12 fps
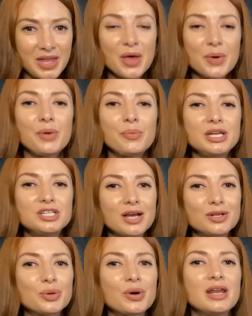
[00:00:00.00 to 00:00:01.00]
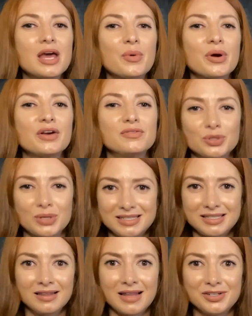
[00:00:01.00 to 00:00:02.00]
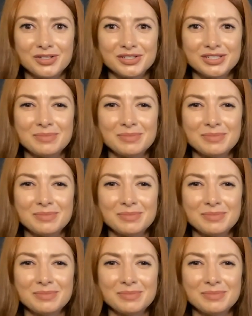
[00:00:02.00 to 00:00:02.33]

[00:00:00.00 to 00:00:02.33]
we reach out to our network of trusted lenders to